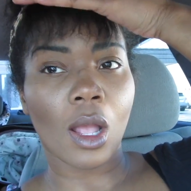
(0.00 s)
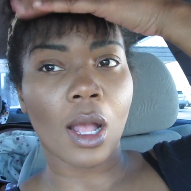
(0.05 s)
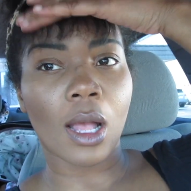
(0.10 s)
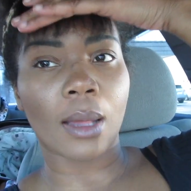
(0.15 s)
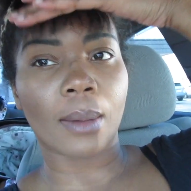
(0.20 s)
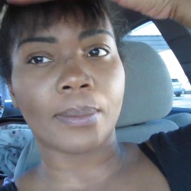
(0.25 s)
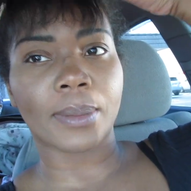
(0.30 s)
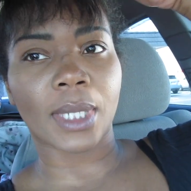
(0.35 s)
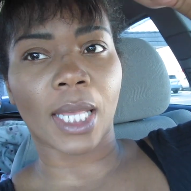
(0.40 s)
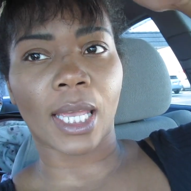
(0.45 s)

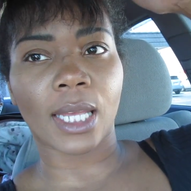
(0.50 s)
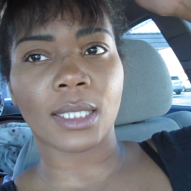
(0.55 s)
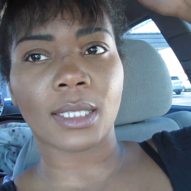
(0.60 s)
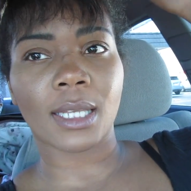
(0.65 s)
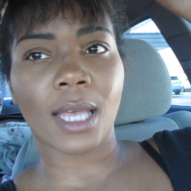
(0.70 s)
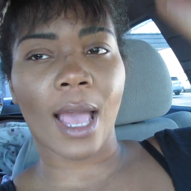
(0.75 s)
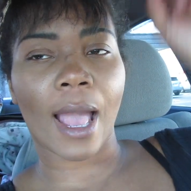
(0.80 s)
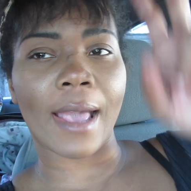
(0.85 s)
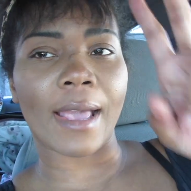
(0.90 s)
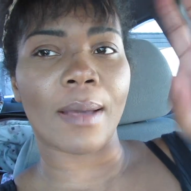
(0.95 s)
Update.
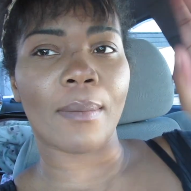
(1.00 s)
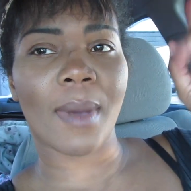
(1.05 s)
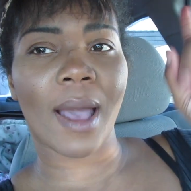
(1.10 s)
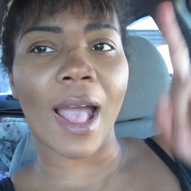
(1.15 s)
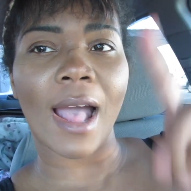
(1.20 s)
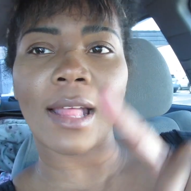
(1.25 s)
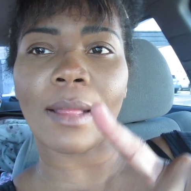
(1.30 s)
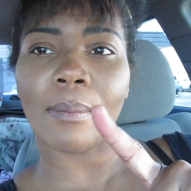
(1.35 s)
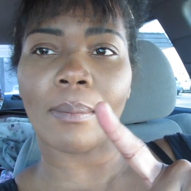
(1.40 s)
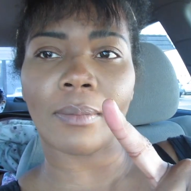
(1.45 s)
I am
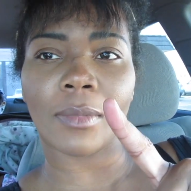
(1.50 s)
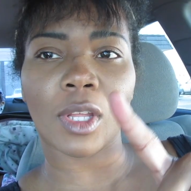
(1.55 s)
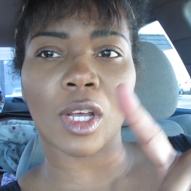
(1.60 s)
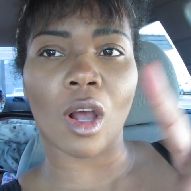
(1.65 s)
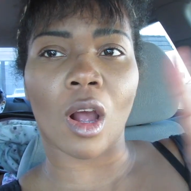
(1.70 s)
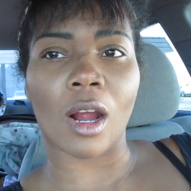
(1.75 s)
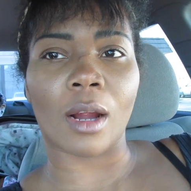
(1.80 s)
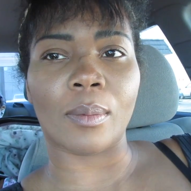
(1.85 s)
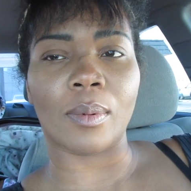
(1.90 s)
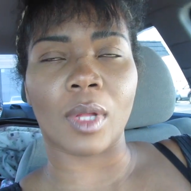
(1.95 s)
at the
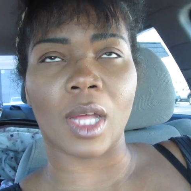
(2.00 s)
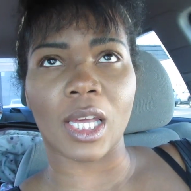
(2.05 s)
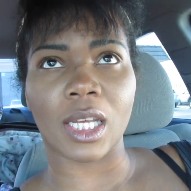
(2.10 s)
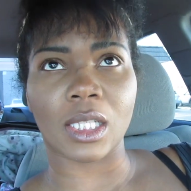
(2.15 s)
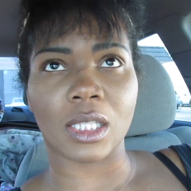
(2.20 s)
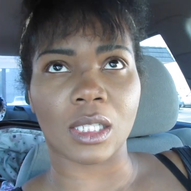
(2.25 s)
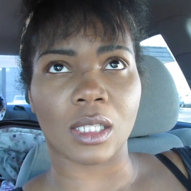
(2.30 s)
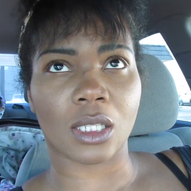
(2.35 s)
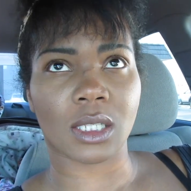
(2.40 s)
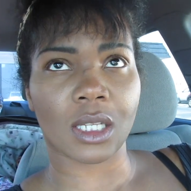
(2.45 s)
car
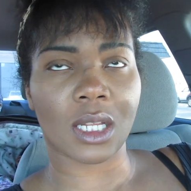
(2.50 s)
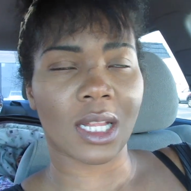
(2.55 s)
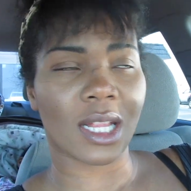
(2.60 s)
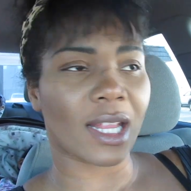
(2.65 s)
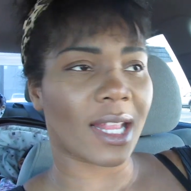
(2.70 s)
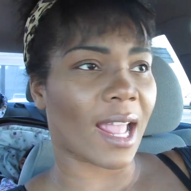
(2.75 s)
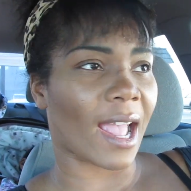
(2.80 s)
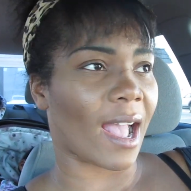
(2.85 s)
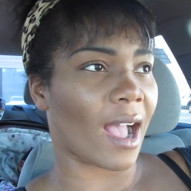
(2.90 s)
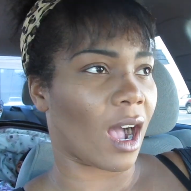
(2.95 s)
place
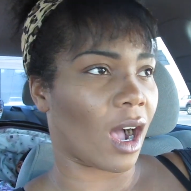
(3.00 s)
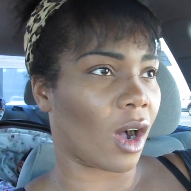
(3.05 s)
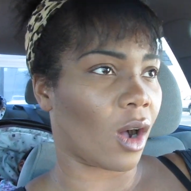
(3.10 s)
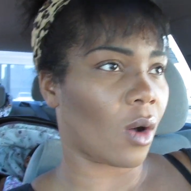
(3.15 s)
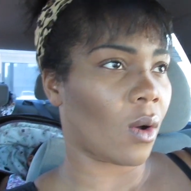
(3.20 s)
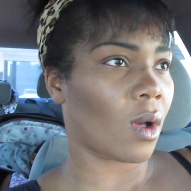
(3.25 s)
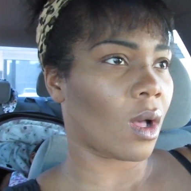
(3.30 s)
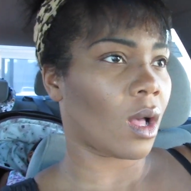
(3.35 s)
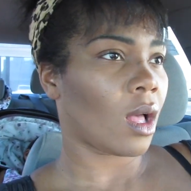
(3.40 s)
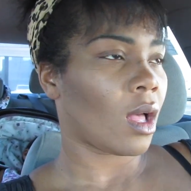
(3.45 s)
now.